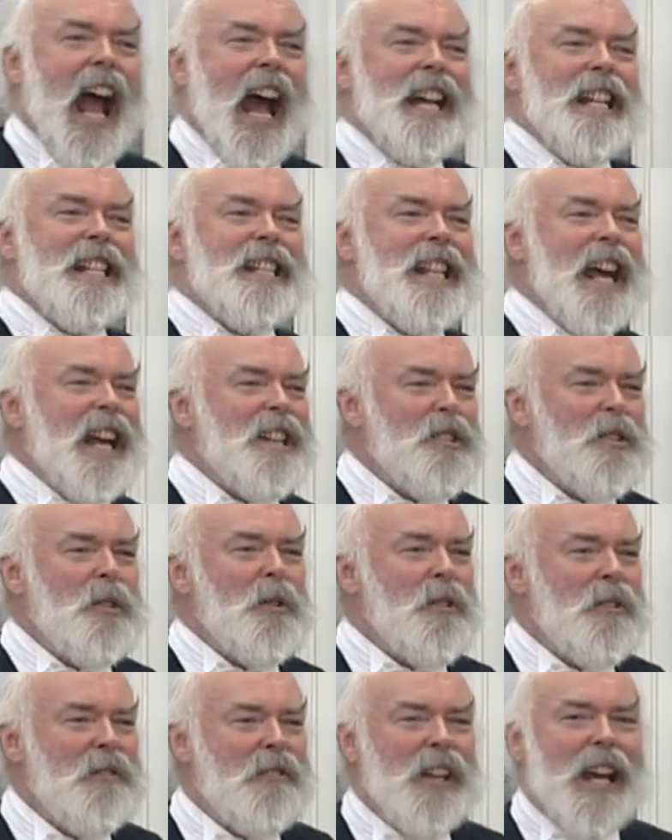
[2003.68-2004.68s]
and it's that
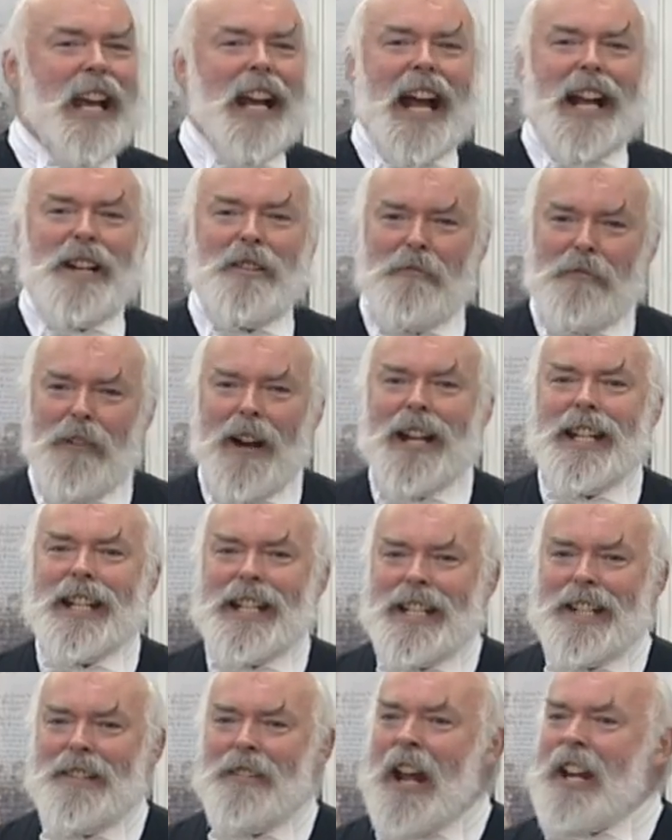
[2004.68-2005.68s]
sort of thing, and you find
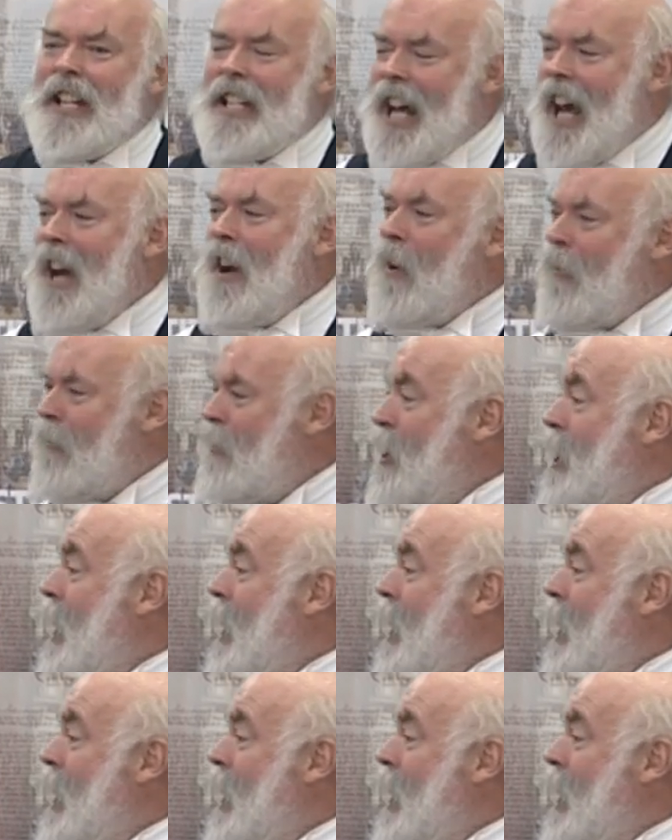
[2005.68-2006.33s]
it, you know, day after